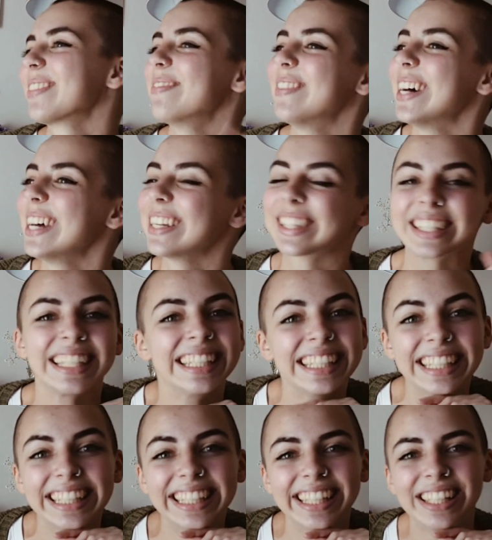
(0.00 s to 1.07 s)
But
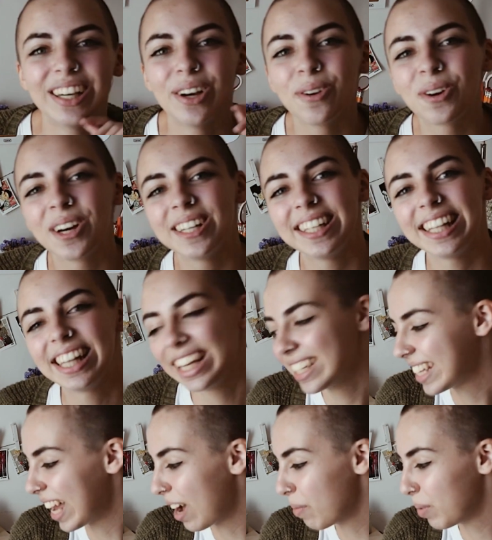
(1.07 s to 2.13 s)
you know, crazy things
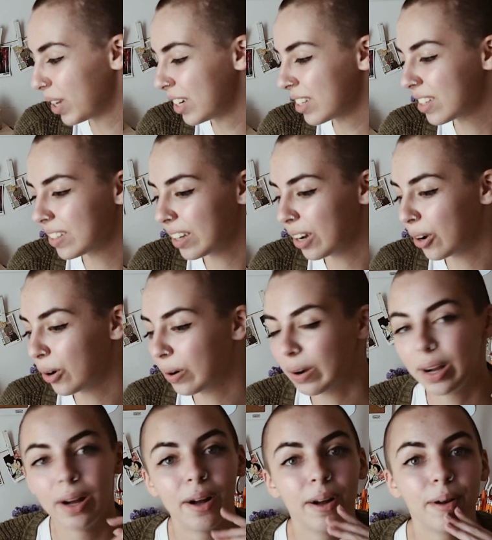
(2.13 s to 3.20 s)
happen.
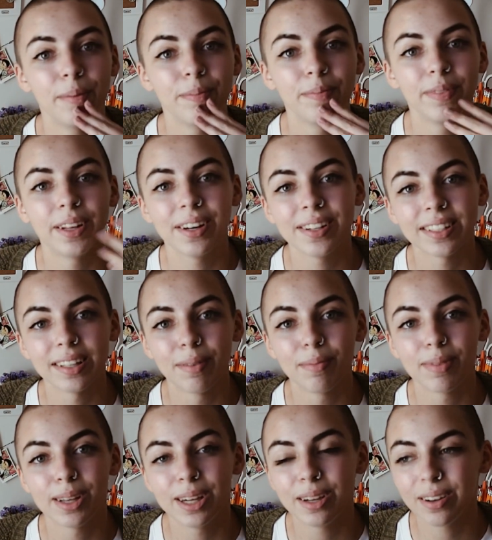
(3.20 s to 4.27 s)
So there's
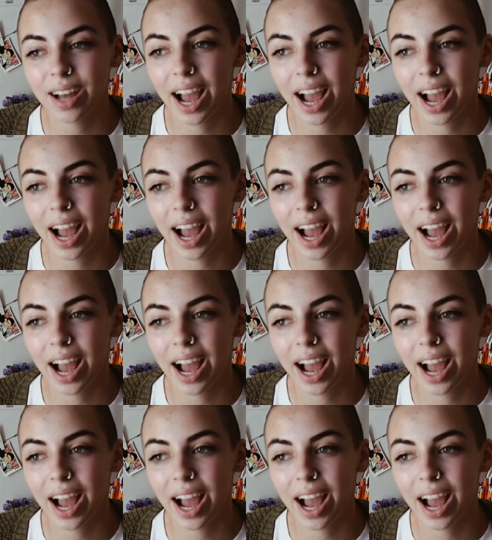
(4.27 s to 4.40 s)
something.